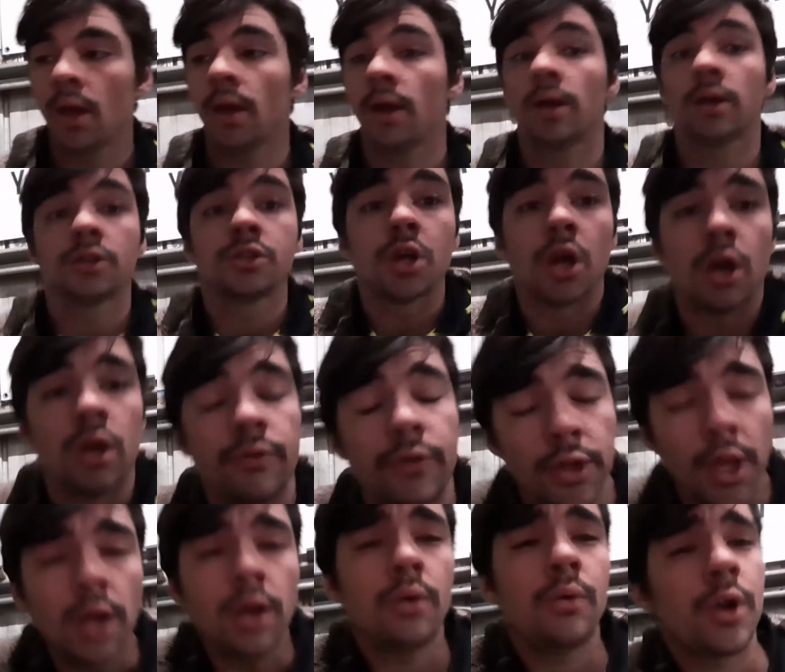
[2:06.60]
So if you
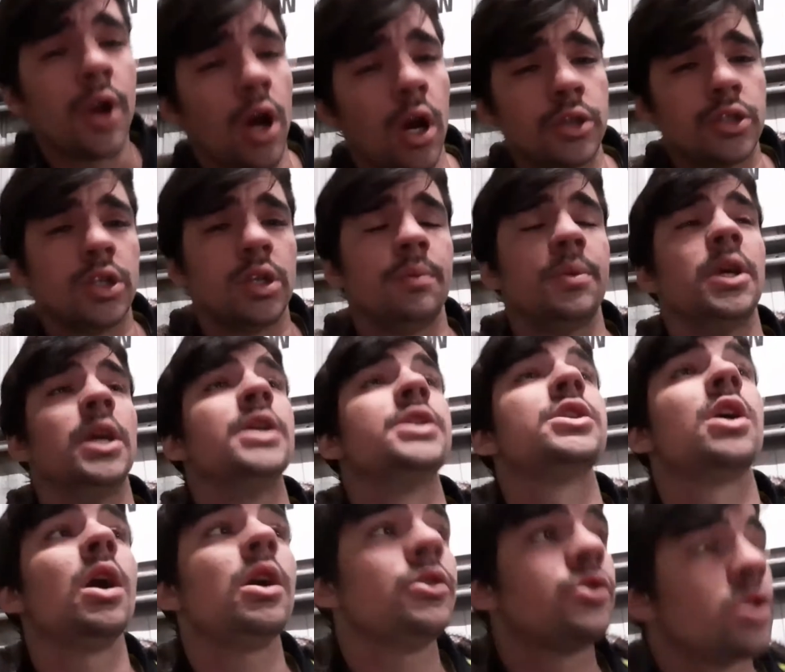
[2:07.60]
don't know what hydro dipping is
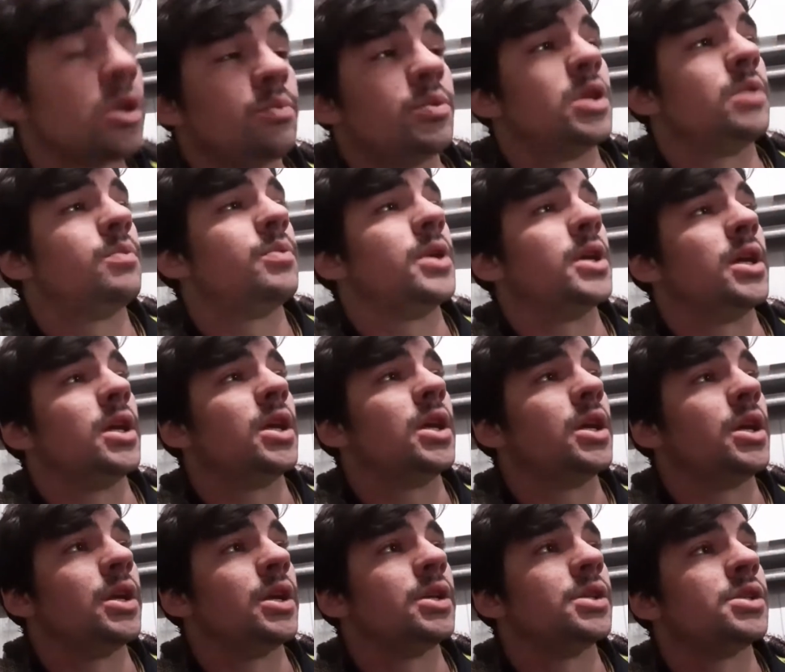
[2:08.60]

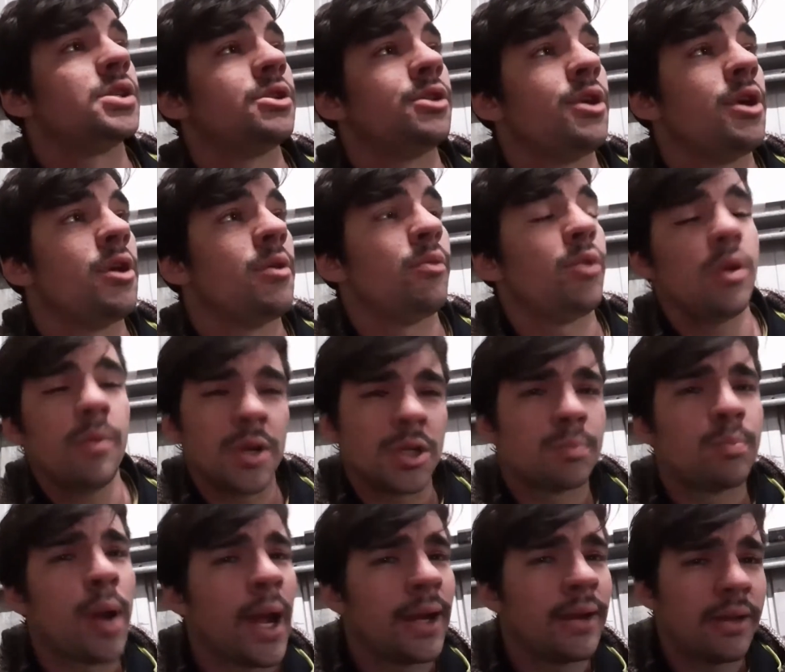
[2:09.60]
pretty much
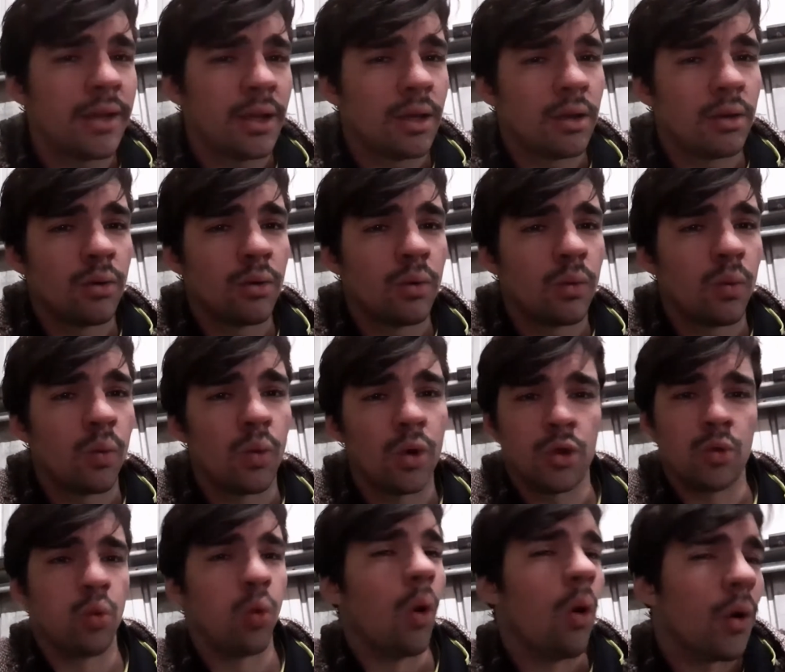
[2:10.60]
painting
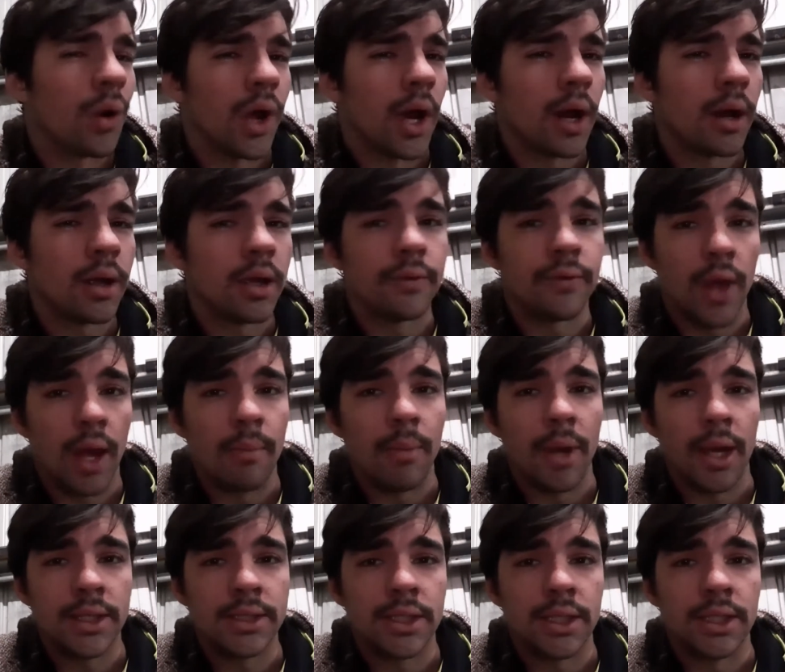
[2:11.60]
with water, if that
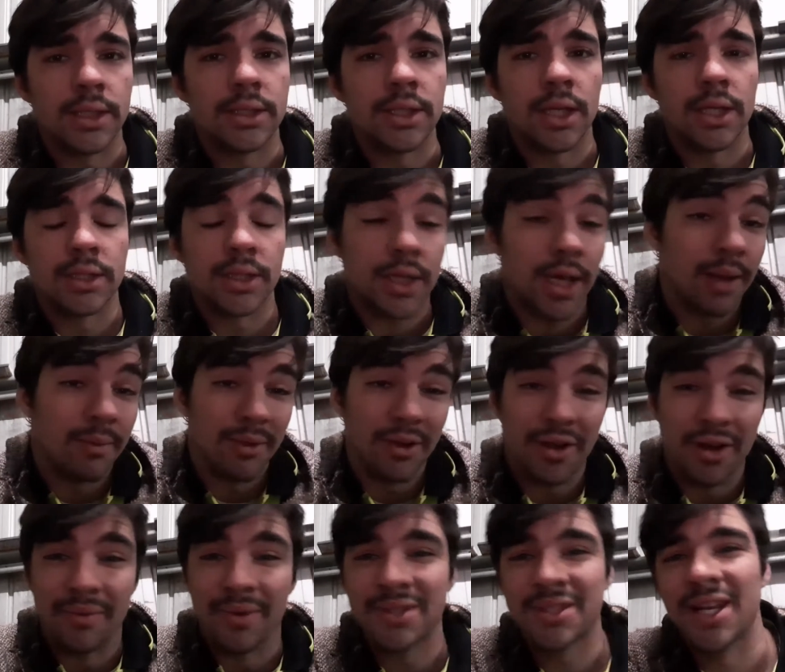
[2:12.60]
makes any sense. I keep
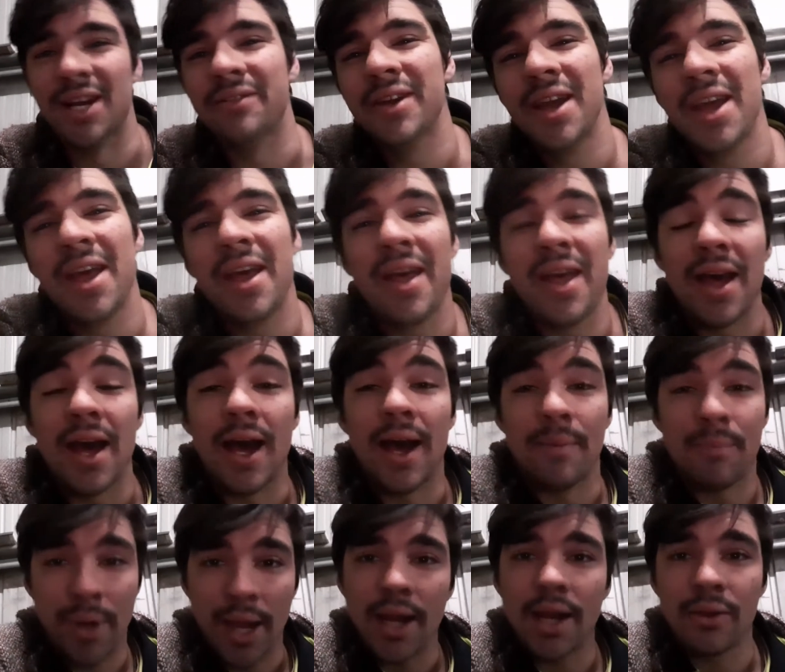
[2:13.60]
looking at myself.
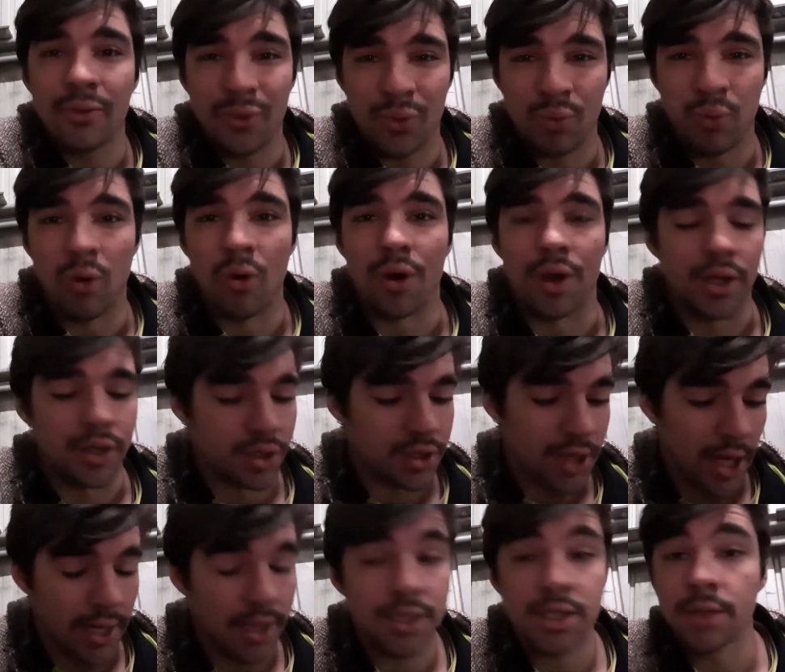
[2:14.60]
Painting with water. You
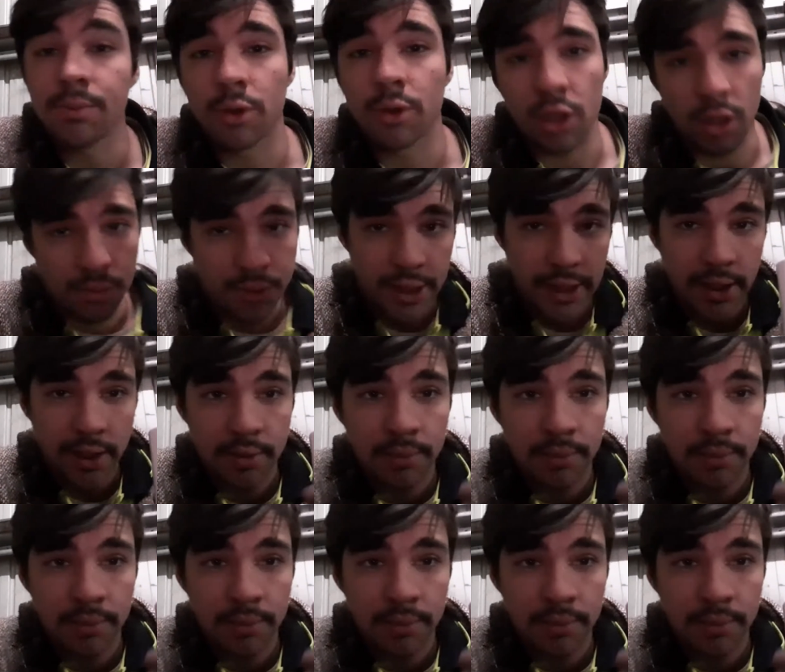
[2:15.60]
take a simple object,